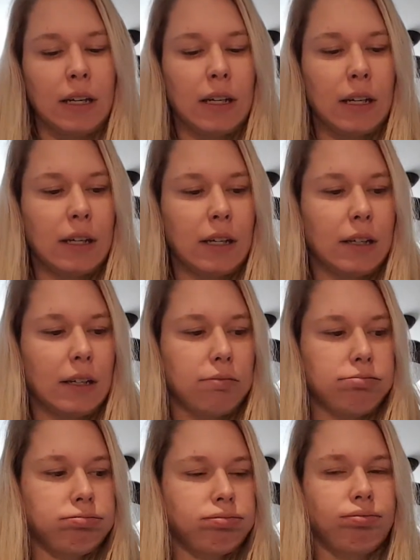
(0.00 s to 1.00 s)

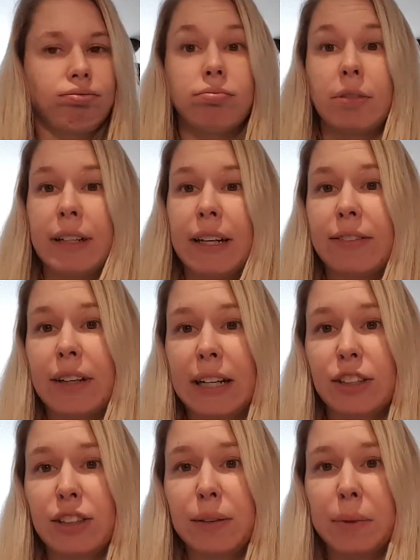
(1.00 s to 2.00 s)
and I've
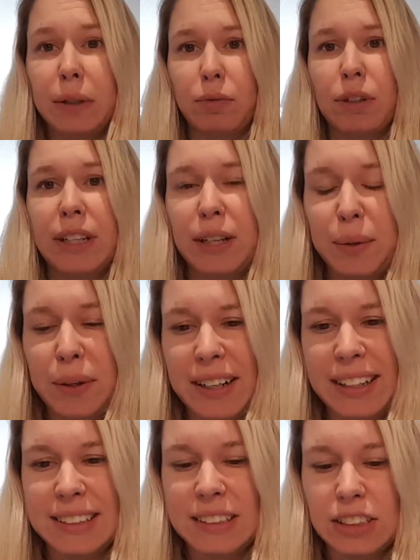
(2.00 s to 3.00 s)
actually been really
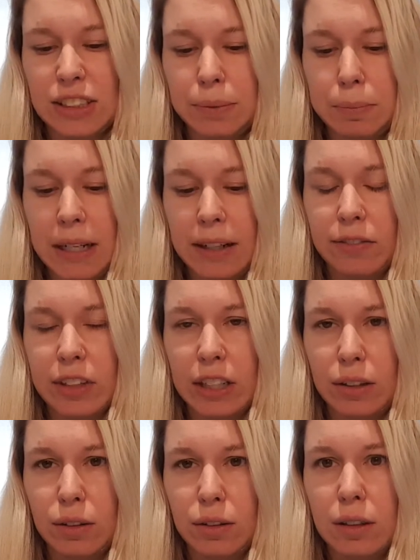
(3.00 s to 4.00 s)
wanting to just make a
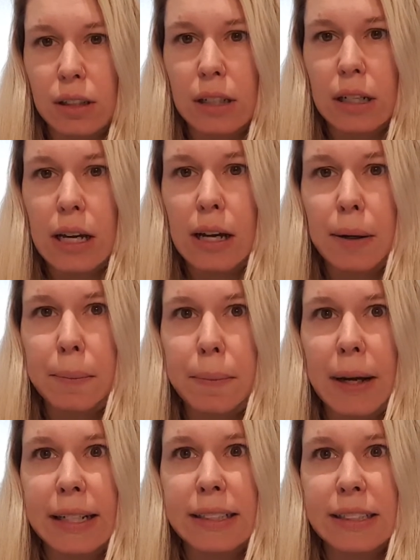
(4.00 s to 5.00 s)
video.
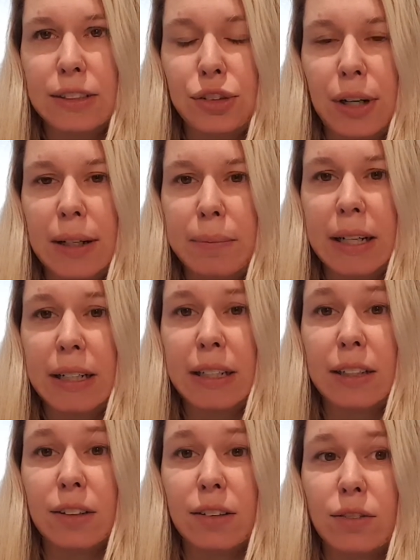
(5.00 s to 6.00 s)
I did try to make a
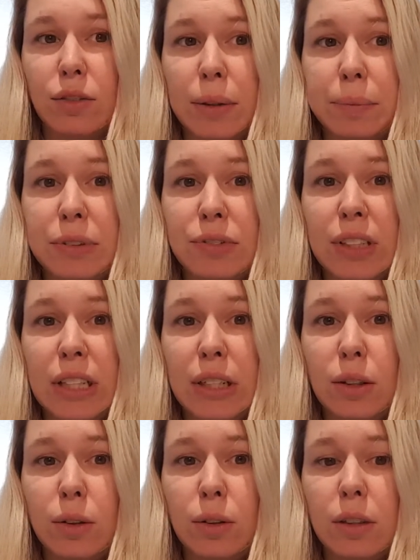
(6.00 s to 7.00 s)
year of whips
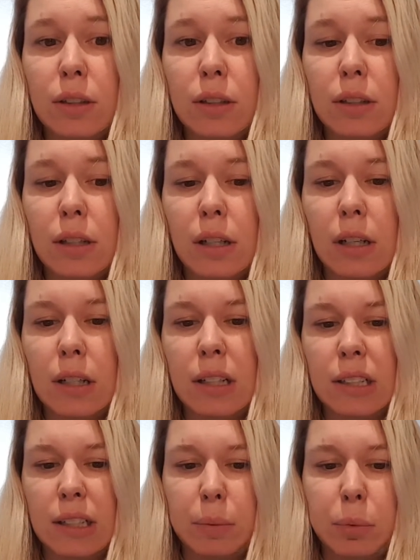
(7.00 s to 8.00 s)
video
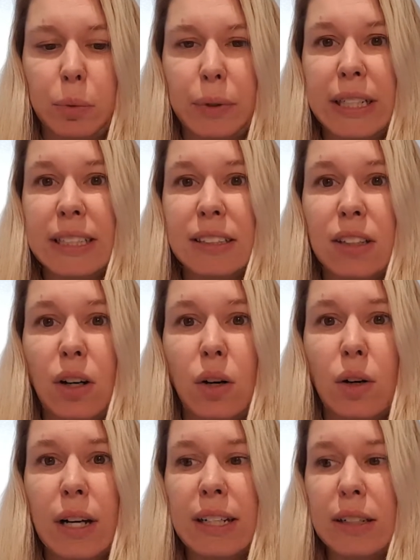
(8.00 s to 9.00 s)
a couple weeks
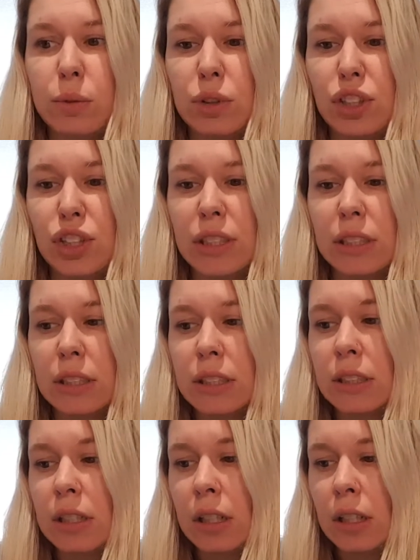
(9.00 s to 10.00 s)
ago, and it was just